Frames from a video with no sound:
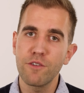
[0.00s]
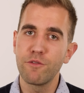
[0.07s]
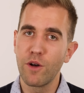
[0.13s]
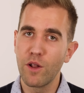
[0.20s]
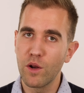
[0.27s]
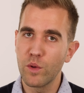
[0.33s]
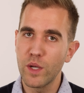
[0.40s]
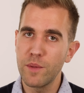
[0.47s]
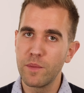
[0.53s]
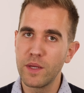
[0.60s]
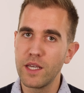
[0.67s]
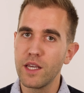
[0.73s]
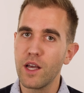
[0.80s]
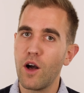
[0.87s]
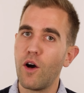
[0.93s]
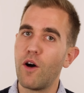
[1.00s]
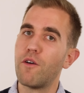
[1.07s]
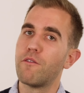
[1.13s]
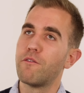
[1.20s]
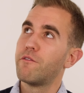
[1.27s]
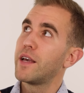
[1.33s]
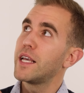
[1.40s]
following me on
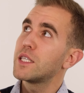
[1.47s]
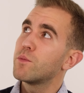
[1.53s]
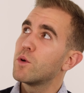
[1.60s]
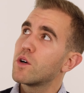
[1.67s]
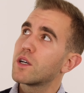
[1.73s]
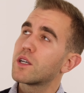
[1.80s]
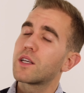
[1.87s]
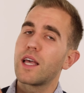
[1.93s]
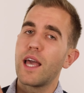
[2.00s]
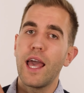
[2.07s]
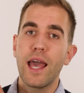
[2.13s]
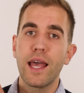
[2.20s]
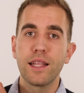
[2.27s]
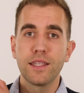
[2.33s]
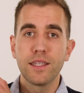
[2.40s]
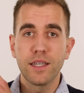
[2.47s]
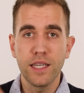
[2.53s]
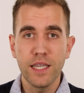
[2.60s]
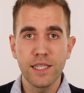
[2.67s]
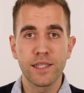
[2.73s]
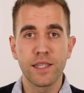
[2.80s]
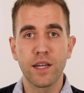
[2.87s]
Facebook and
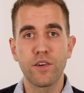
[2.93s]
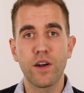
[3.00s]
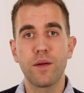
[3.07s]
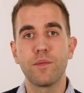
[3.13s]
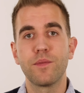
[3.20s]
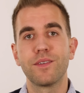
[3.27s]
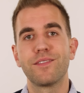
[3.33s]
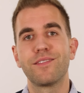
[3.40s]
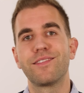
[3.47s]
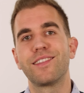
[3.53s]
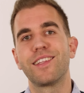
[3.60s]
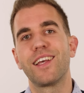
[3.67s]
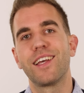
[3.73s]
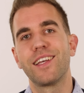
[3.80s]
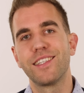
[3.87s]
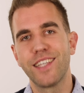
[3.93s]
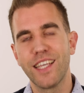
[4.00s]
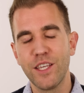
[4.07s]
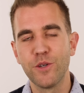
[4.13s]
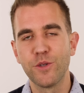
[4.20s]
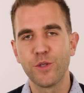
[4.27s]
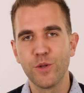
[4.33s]
Instagram. See
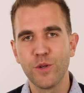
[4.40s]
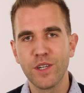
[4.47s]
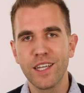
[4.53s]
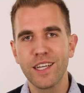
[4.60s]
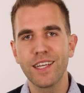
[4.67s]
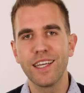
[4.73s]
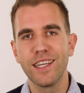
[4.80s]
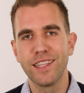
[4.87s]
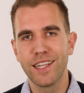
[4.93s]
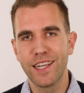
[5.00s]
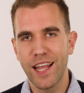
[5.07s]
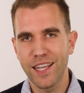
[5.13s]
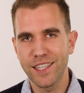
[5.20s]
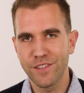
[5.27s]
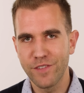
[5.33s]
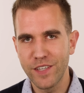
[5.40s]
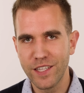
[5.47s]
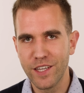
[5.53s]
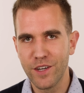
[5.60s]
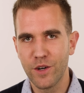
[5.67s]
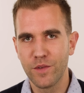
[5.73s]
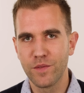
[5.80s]
you soon in the next
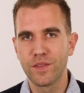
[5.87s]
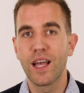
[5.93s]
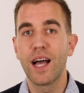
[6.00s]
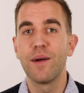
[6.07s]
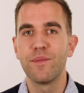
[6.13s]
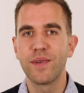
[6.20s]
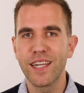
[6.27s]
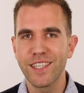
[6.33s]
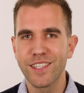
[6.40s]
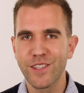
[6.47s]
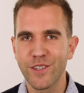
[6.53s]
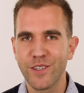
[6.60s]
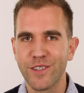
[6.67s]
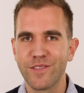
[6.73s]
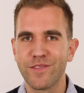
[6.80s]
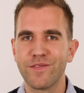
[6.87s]
video. A presto!